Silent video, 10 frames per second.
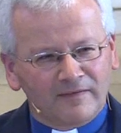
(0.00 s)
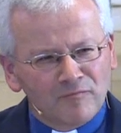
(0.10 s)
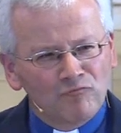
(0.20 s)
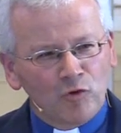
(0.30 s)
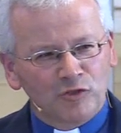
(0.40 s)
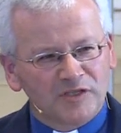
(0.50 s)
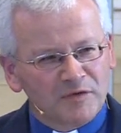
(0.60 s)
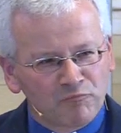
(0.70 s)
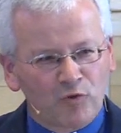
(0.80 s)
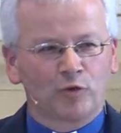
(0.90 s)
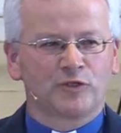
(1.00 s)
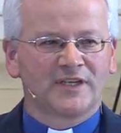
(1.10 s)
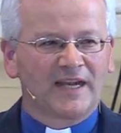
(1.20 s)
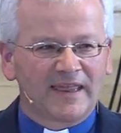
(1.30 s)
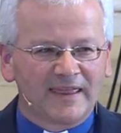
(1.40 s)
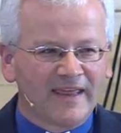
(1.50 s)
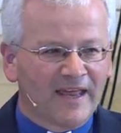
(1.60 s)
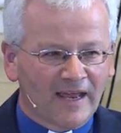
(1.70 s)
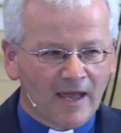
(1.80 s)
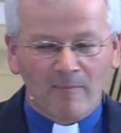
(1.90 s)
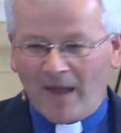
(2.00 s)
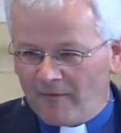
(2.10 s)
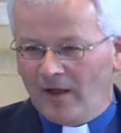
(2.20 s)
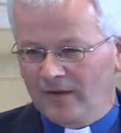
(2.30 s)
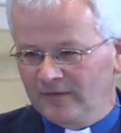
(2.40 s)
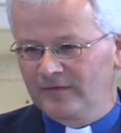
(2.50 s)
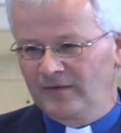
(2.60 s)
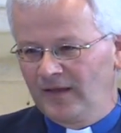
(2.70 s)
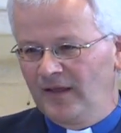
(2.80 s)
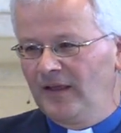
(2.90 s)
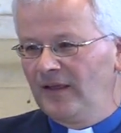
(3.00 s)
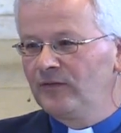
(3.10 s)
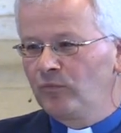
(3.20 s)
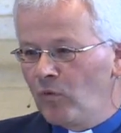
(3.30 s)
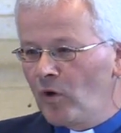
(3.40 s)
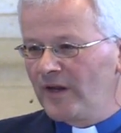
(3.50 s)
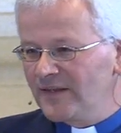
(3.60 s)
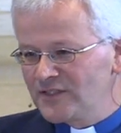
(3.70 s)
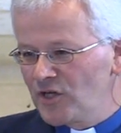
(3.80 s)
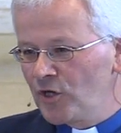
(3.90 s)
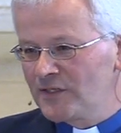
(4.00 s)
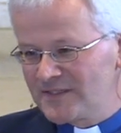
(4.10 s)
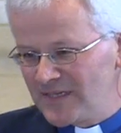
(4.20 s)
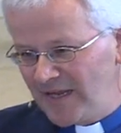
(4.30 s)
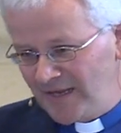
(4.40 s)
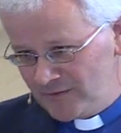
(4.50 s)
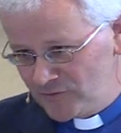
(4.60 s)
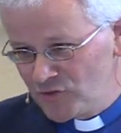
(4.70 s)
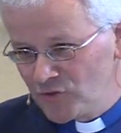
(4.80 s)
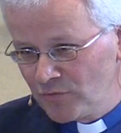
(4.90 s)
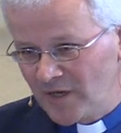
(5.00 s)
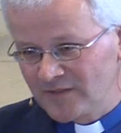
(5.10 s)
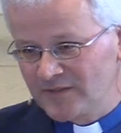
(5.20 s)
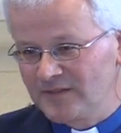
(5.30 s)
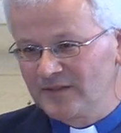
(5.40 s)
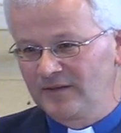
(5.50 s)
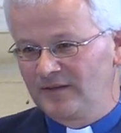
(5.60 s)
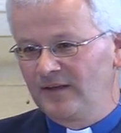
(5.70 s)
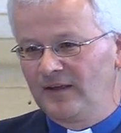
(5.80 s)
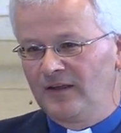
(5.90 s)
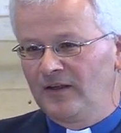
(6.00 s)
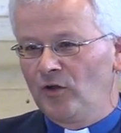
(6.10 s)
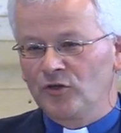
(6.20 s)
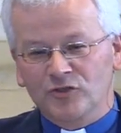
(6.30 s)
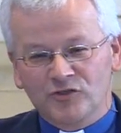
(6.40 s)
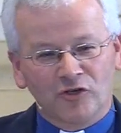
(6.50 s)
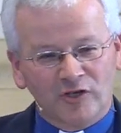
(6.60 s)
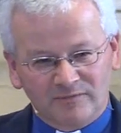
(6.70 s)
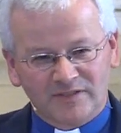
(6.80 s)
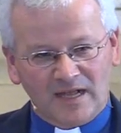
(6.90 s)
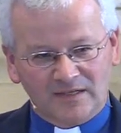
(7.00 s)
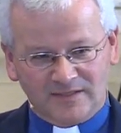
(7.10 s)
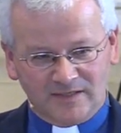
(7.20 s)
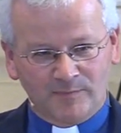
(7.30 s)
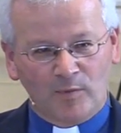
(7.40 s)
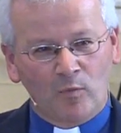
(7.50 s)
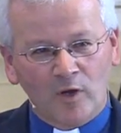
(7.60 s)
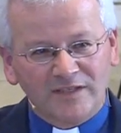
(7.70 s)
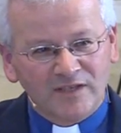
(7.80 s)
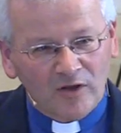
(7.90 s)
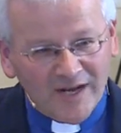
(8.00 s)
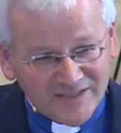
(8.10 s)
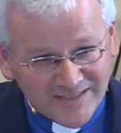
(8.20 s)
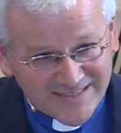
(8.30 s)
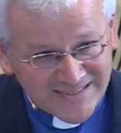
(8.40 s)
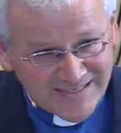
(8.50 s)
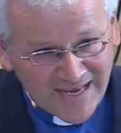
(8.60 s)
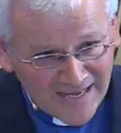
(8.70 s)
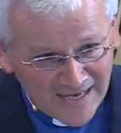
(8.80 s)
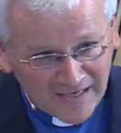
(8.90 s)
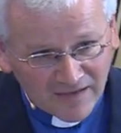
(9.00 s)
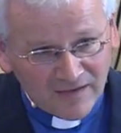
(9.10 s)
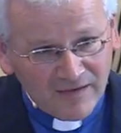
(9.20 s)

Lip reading: the most important thing about us, is what is God saying to us? Not your circumstances, but what is God actually saying